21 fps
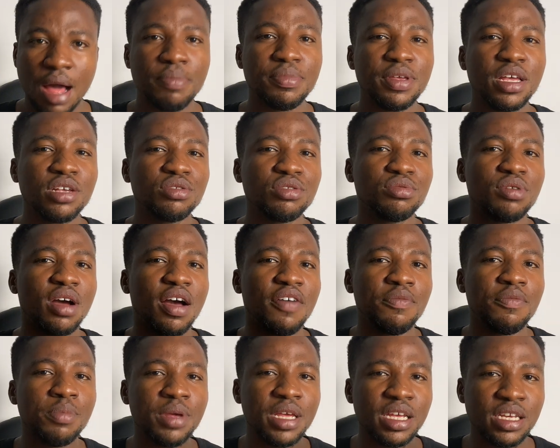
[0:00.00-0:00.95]
appears to
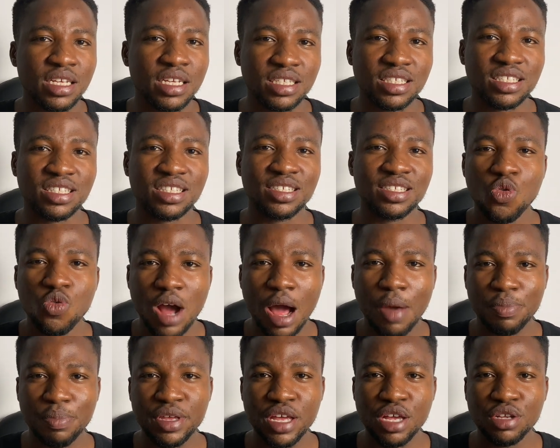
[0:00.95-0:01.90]
have made it, who
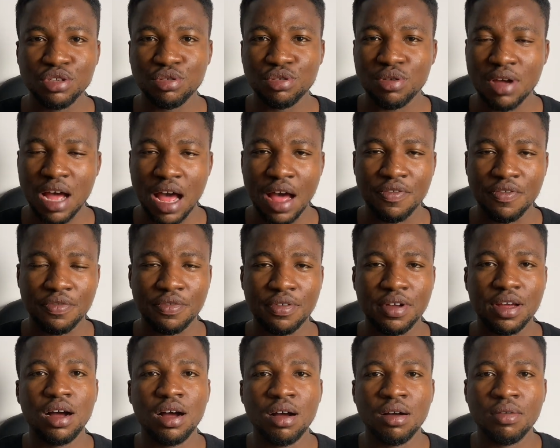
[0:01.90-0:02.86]
appears to have
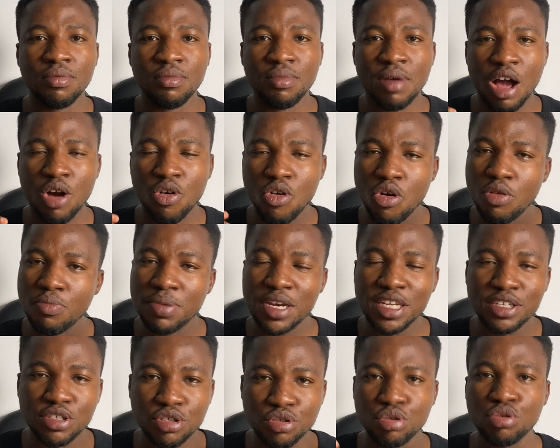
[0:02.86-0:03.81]

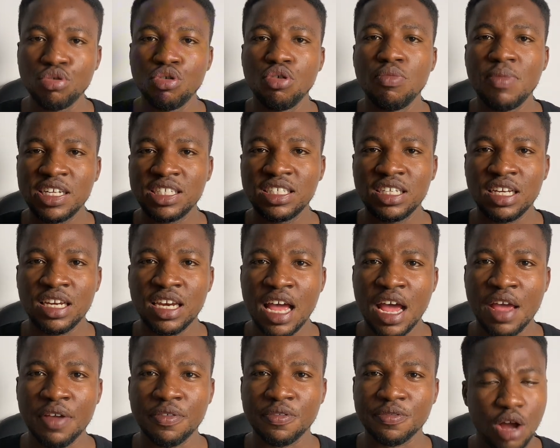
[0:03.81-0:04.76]
accomplished too much in
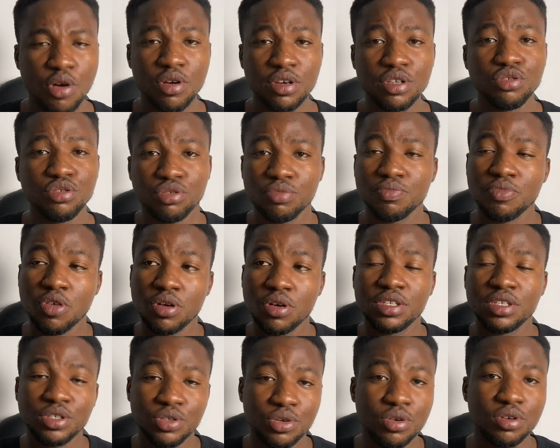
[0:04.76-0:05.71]
life, according to
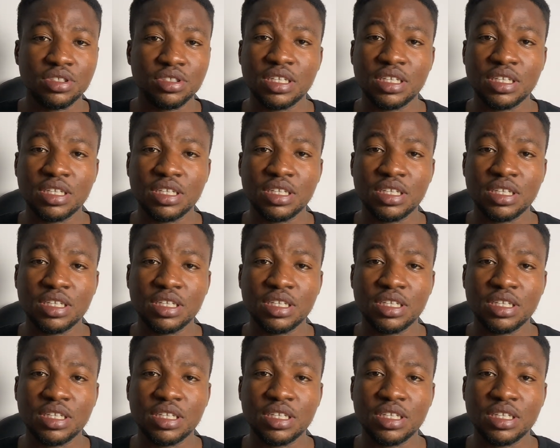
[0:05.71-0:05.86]
modern